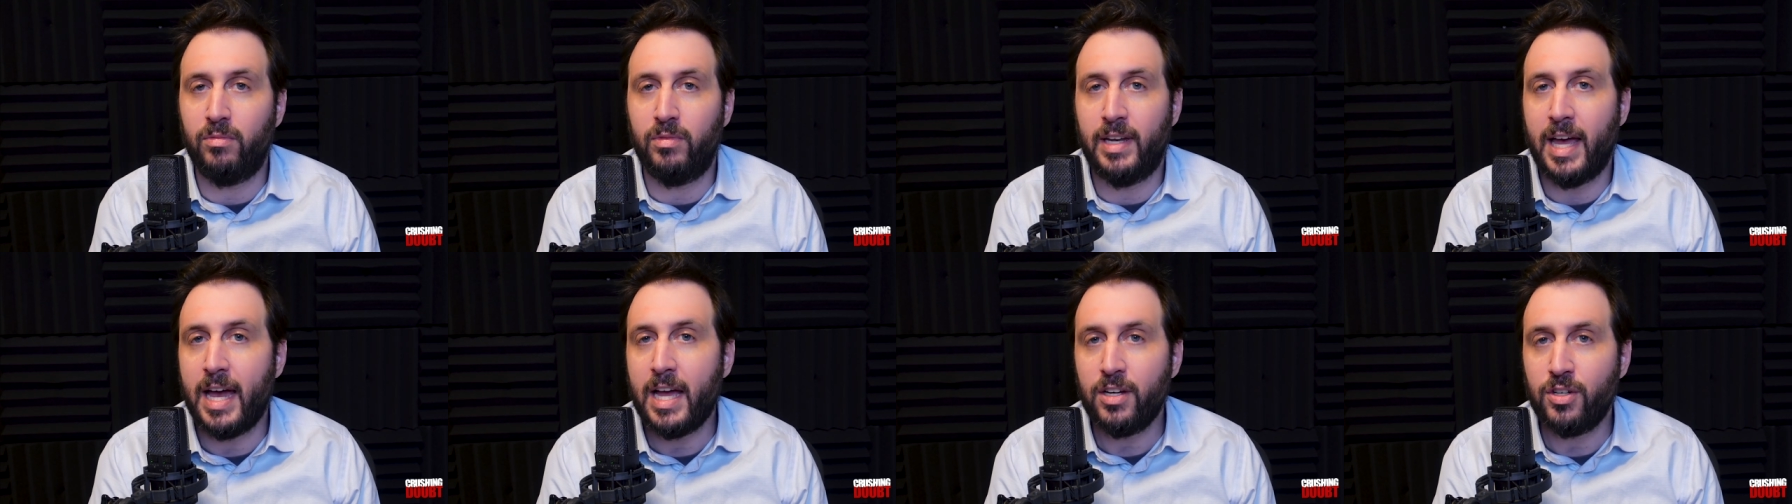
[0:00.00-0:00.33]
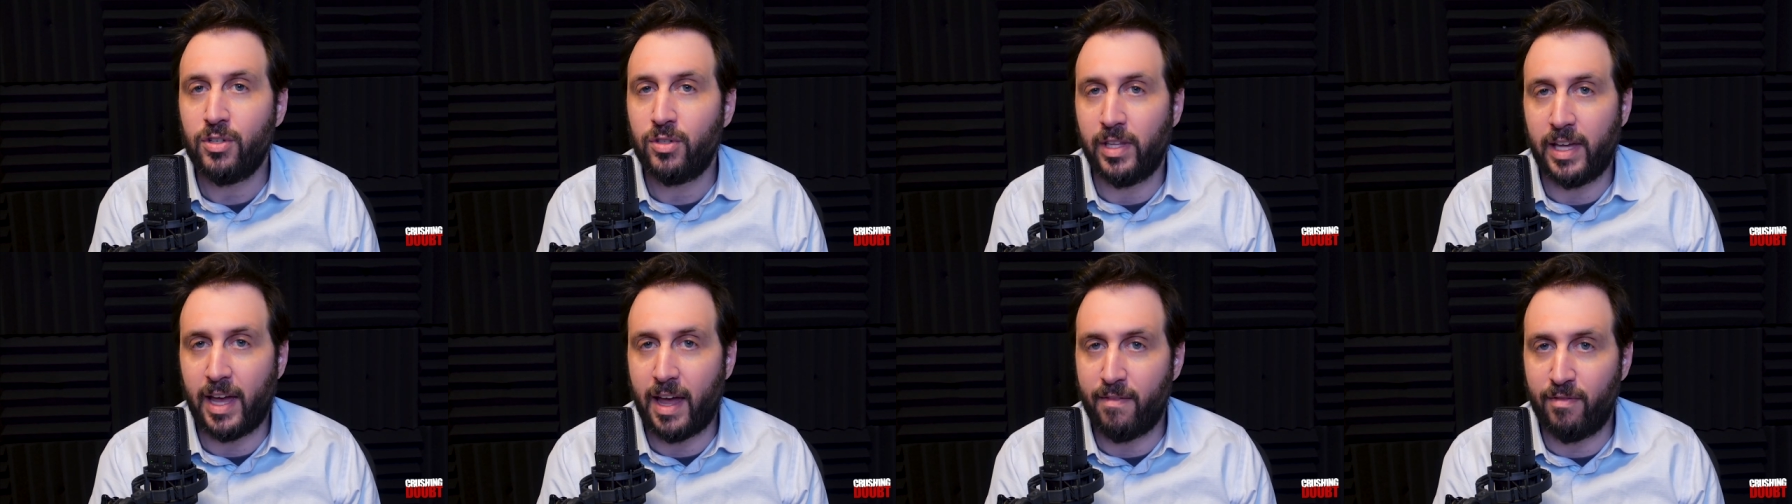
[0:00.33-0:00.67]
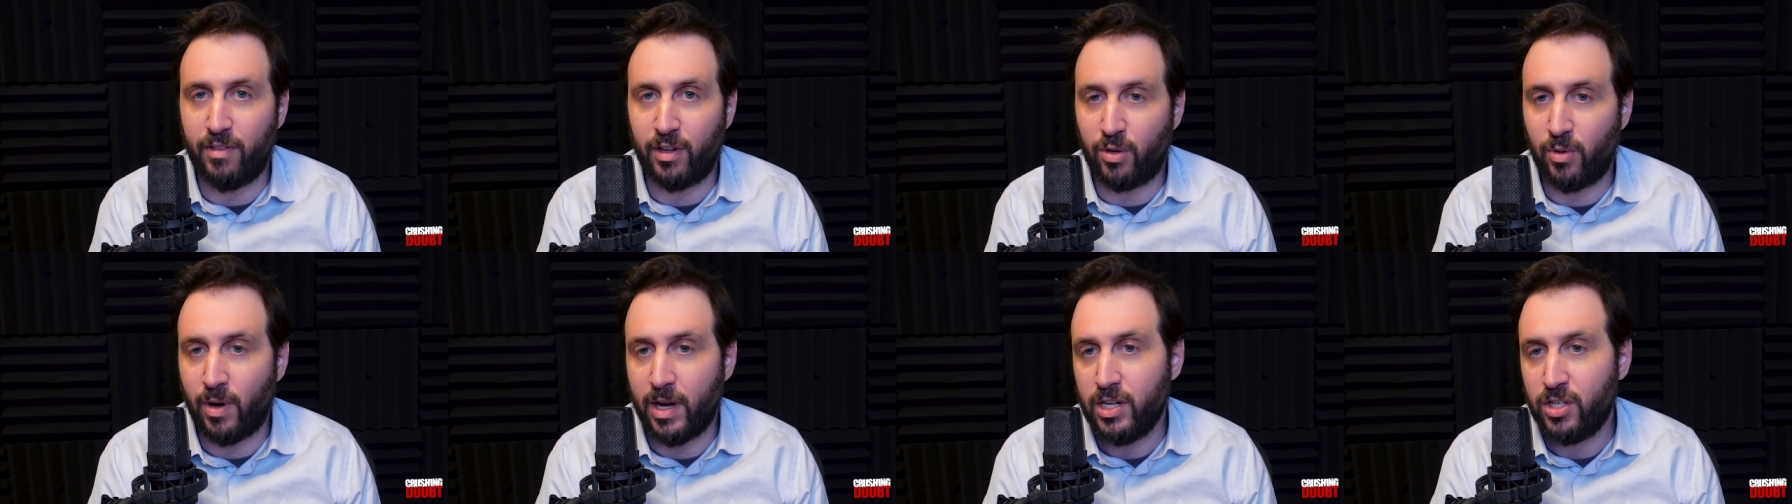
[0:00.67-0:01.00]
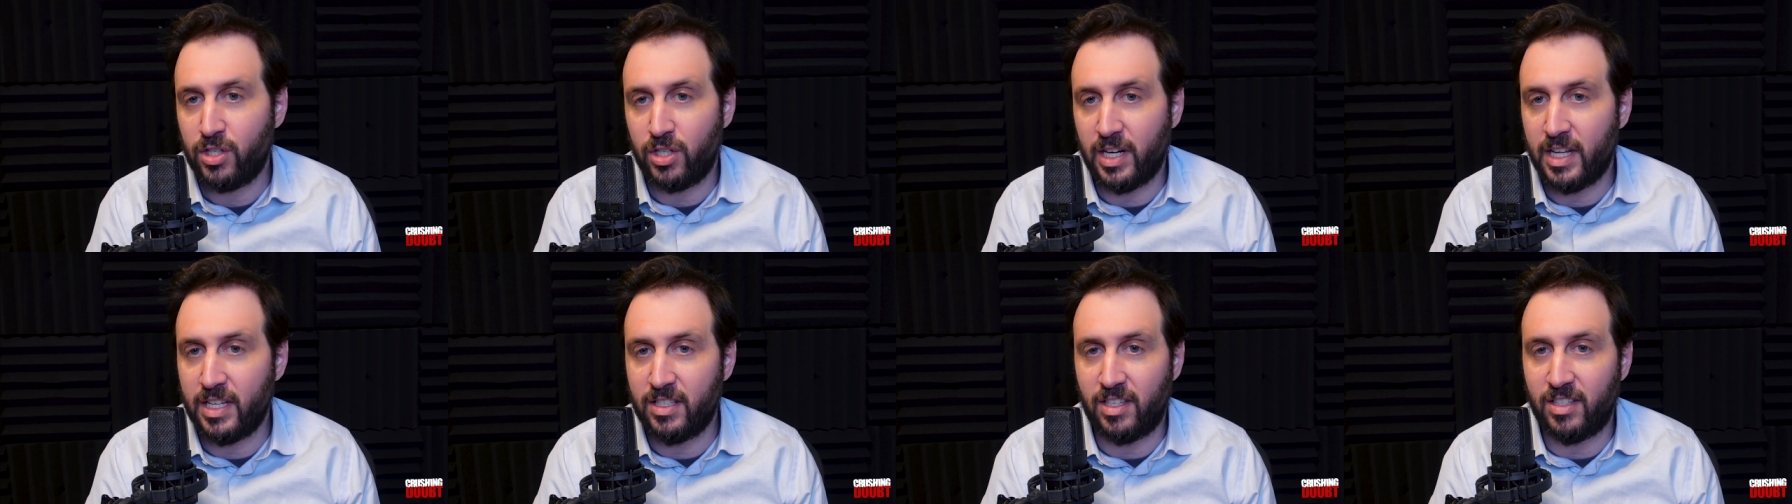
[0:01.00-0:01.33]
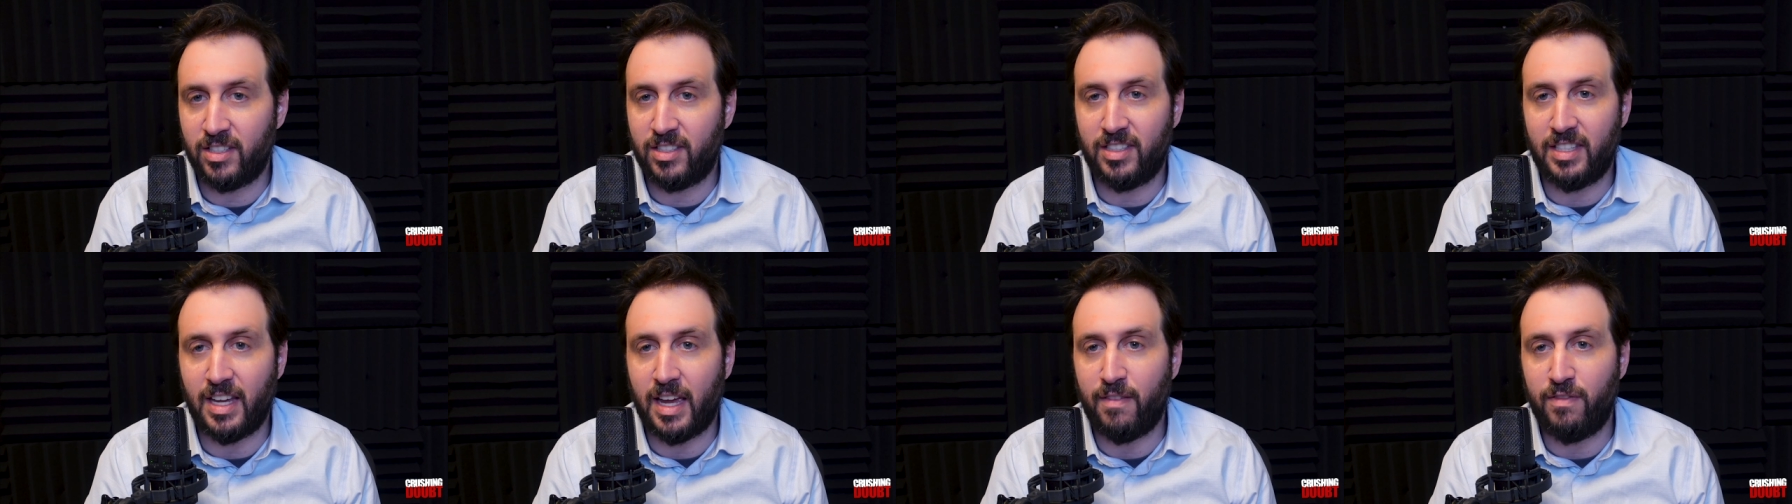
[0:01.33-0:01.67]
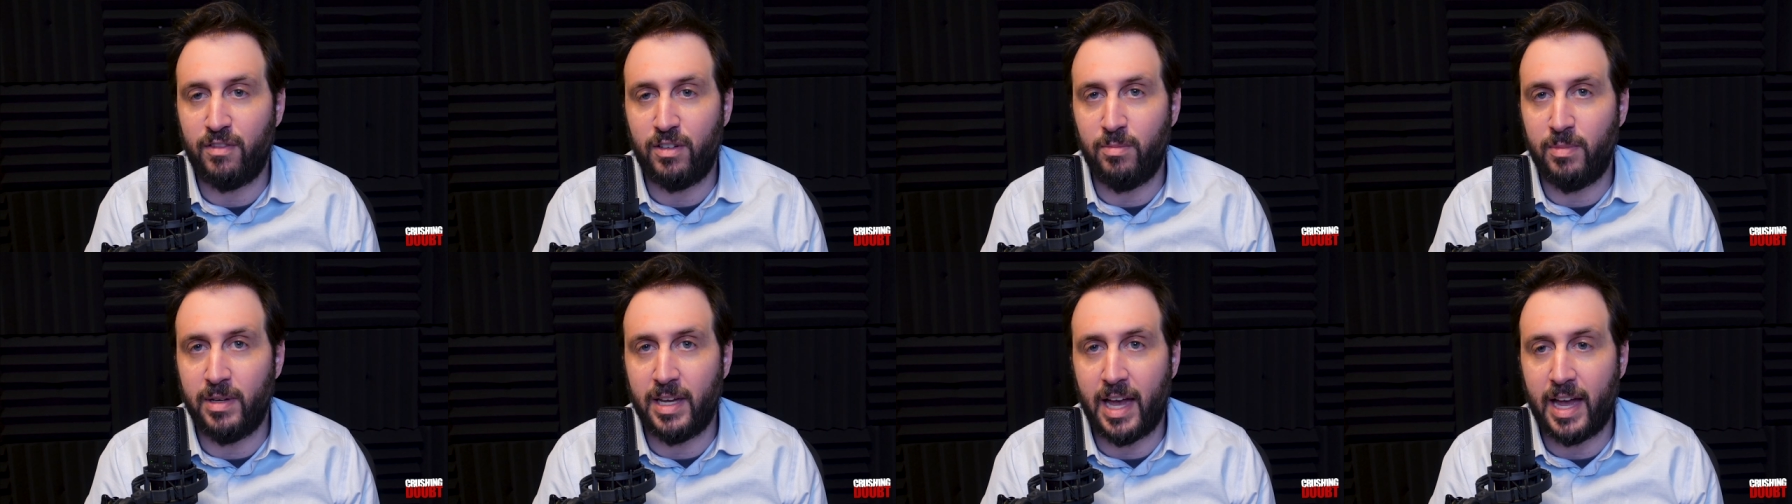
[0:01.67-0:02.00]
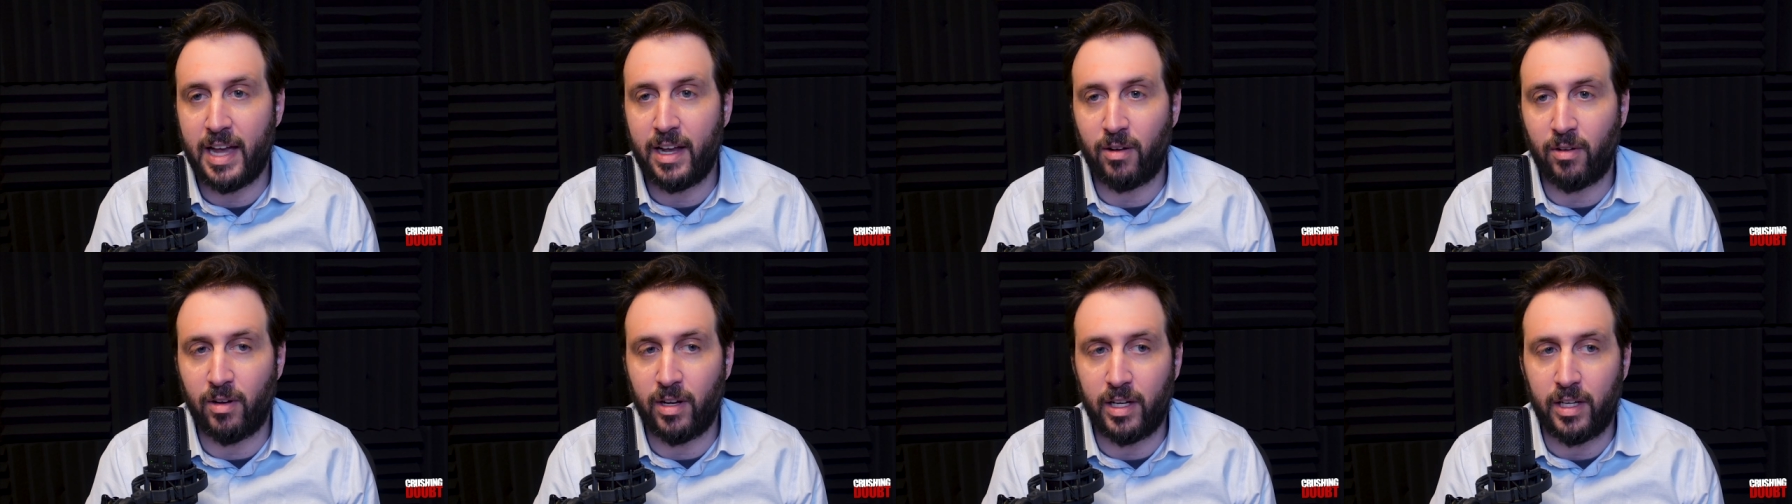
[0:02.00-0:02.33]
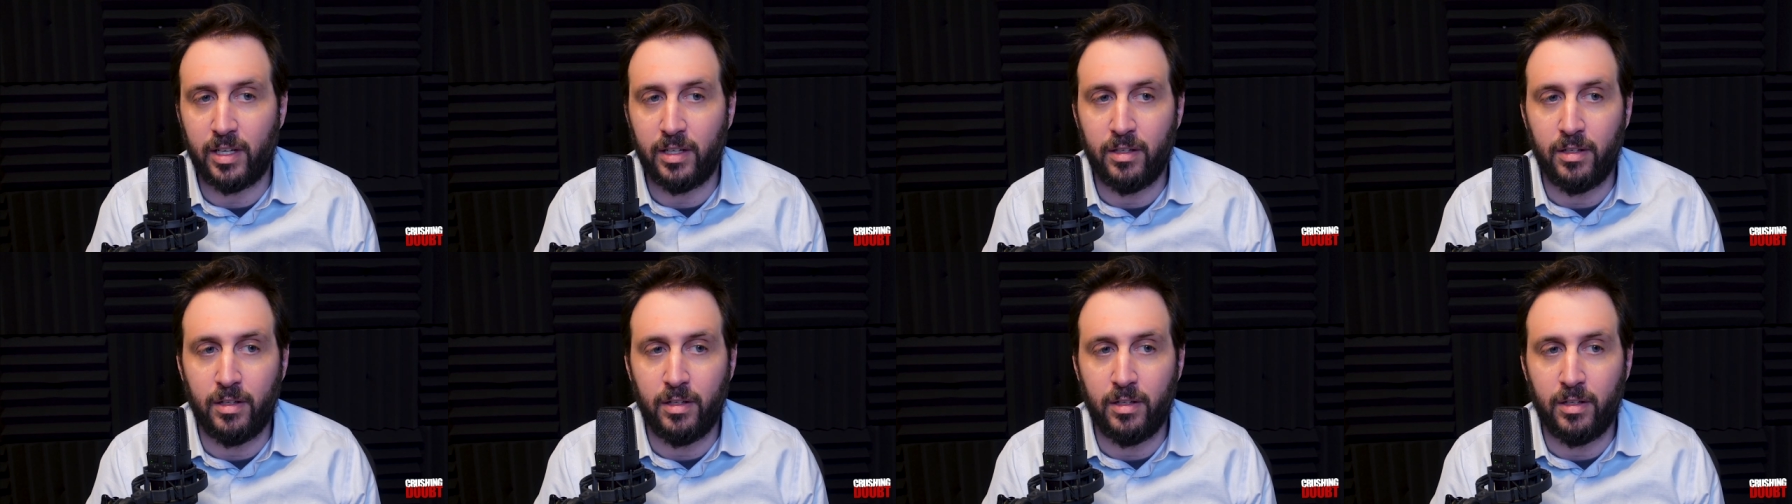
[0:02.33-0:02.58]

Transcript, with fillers: naturally have the question is it safe to be angry?